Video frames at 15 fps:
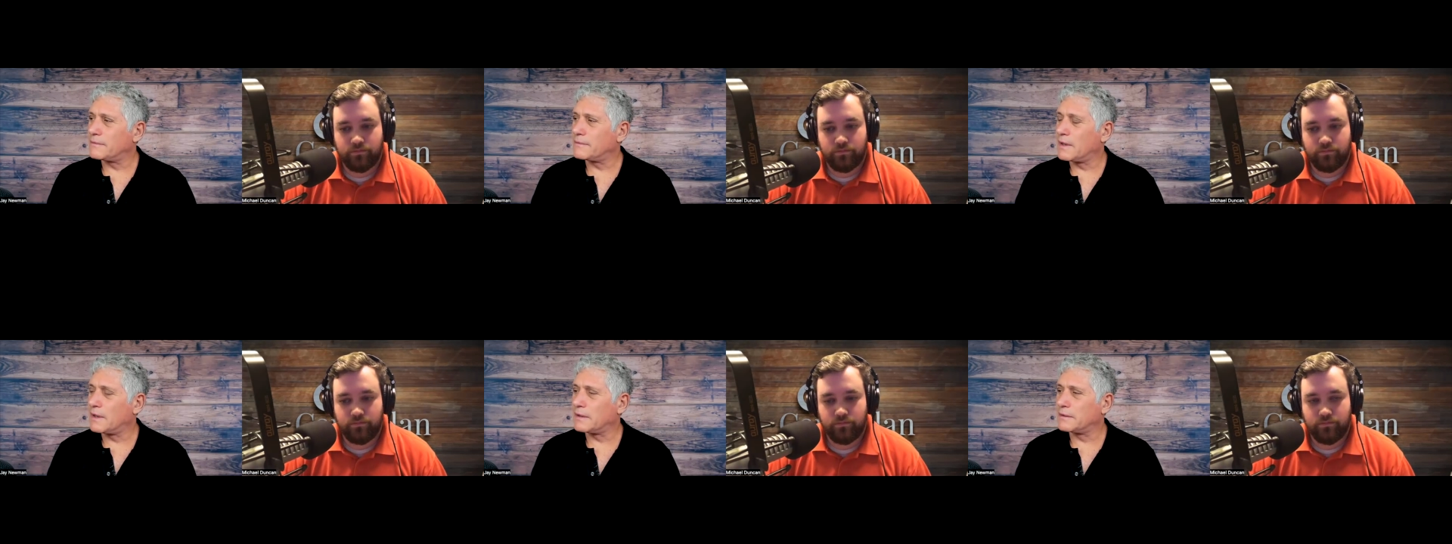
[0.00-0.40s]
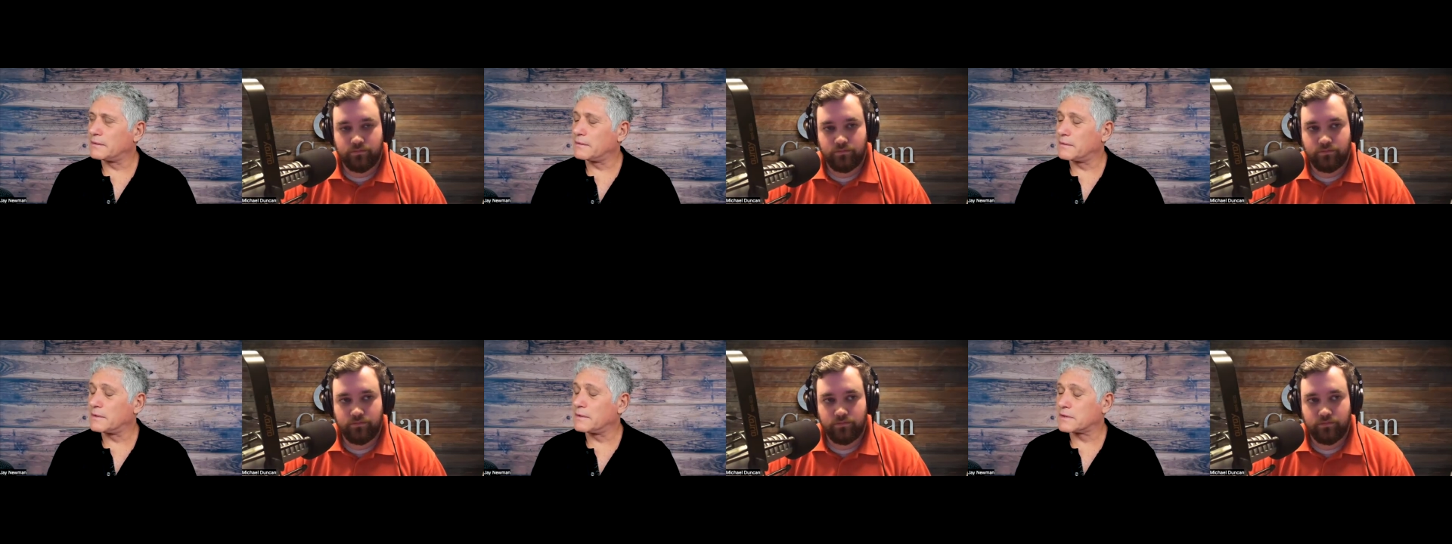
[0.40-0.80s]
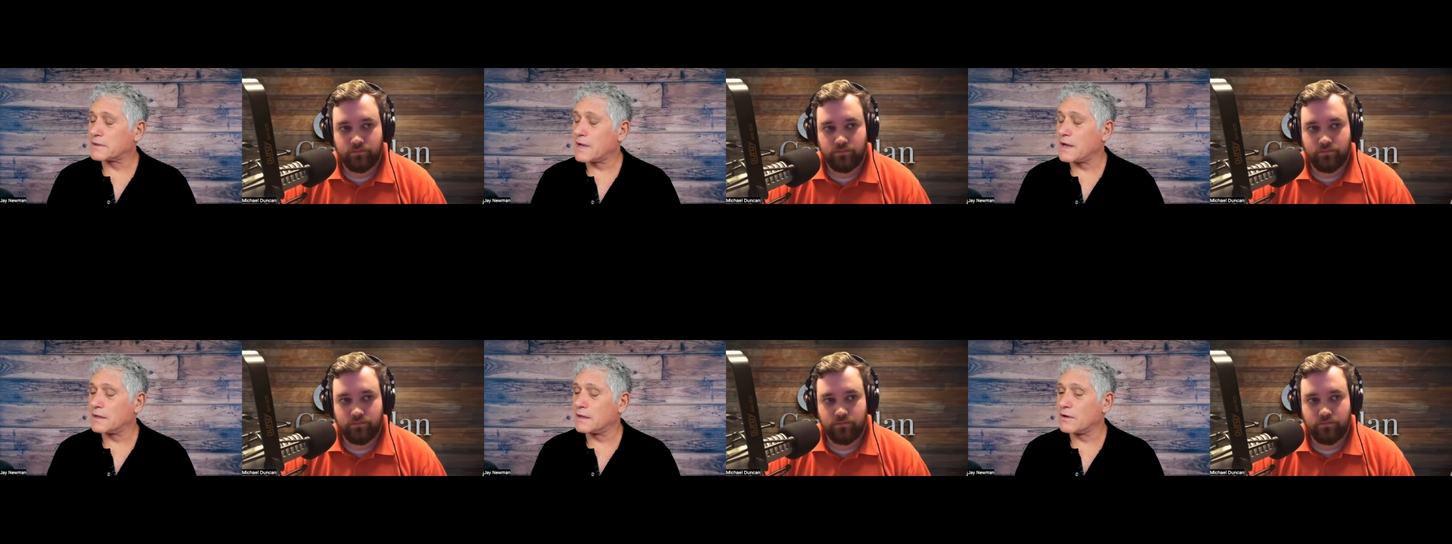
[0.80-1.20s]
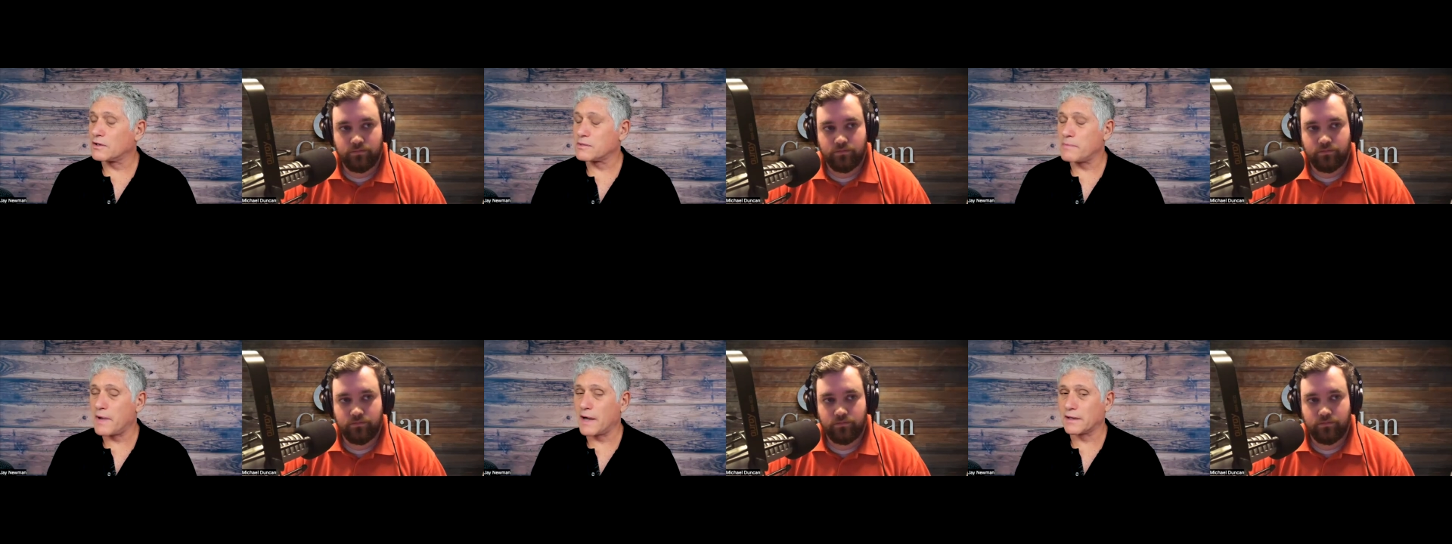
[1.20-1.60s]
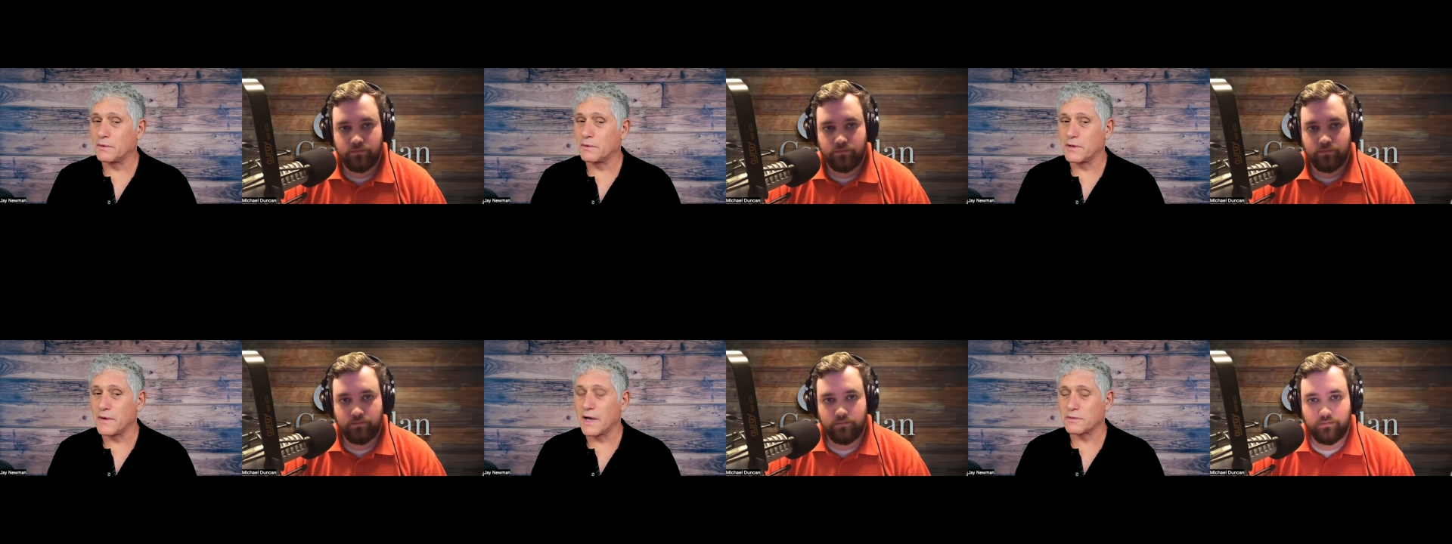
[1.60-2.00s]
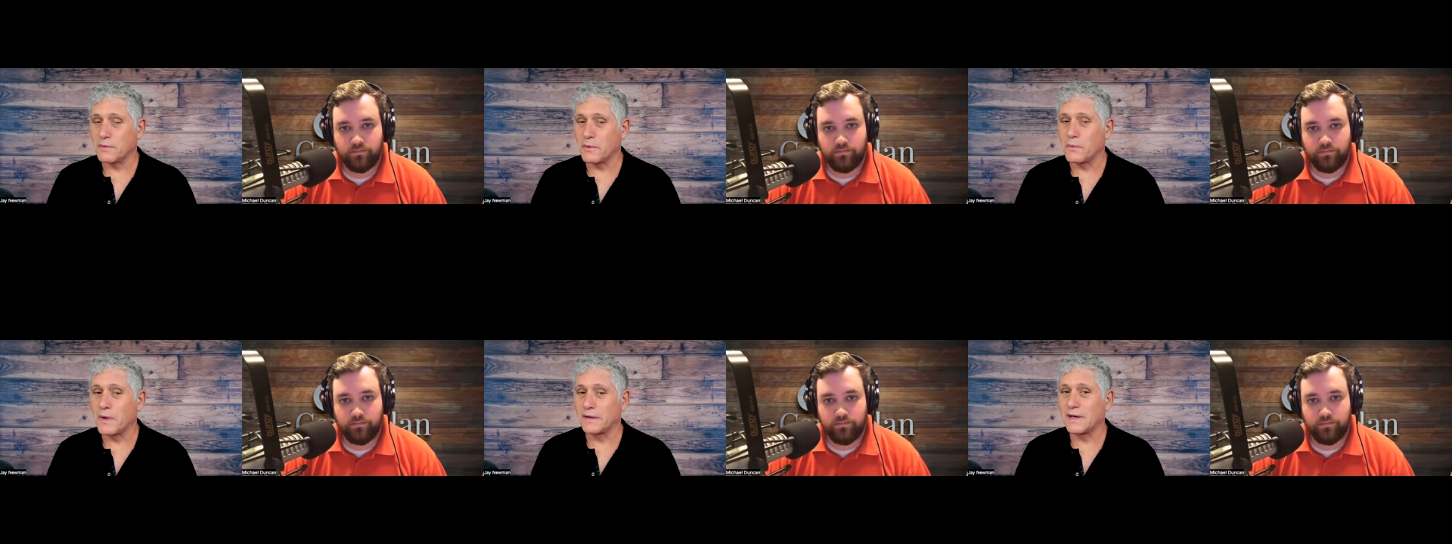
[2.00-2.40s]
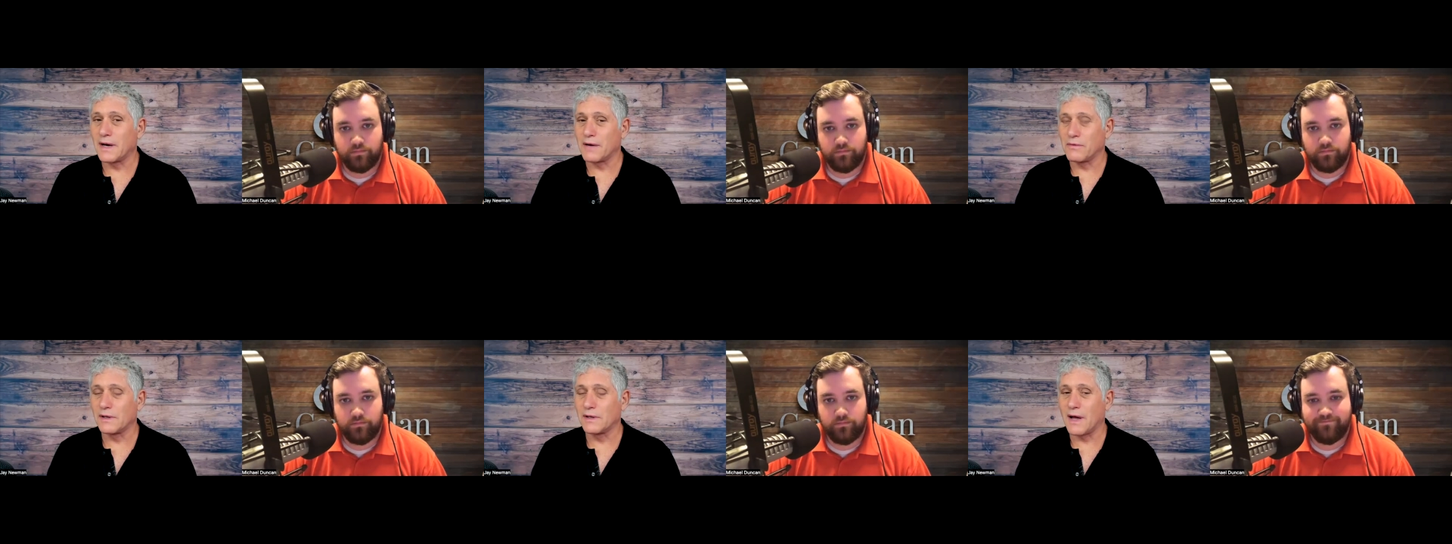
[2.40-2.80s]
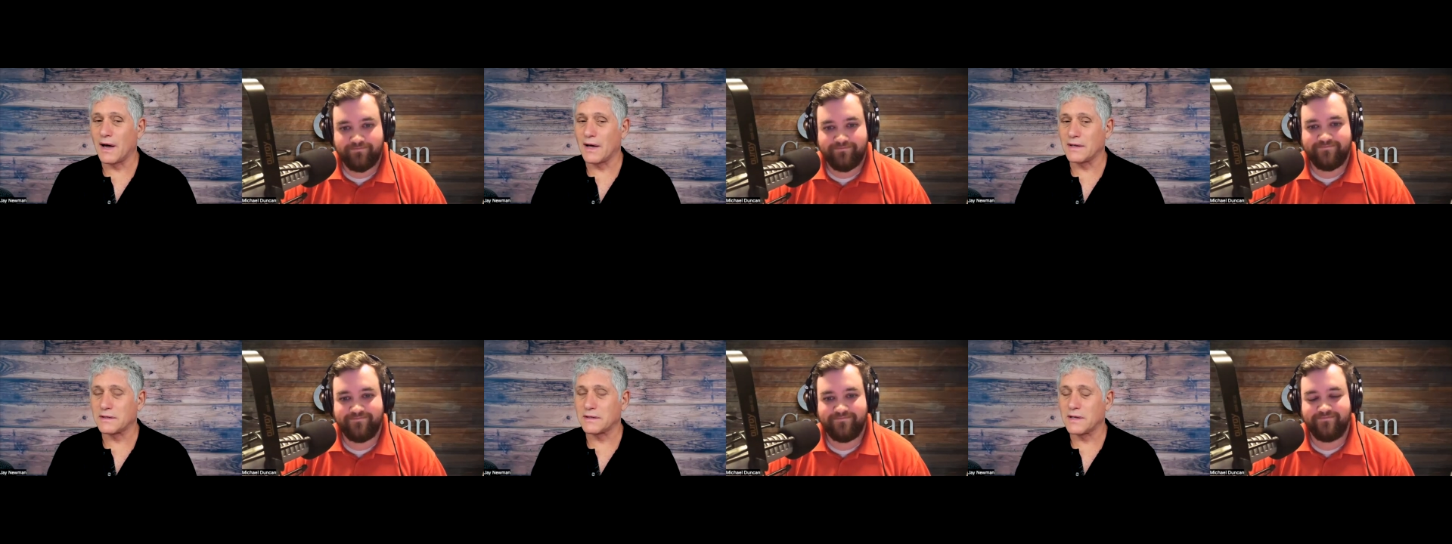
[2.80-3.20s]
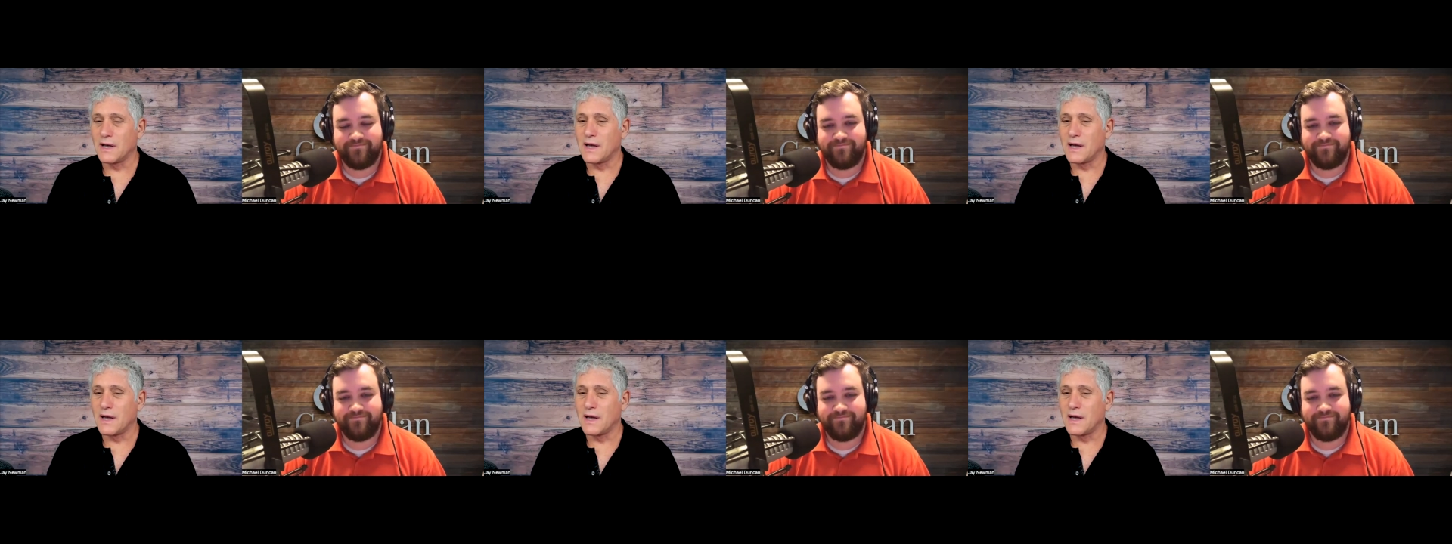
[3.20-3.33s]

Speaker 1: and this kind of goes back to when you asked me, when did I realize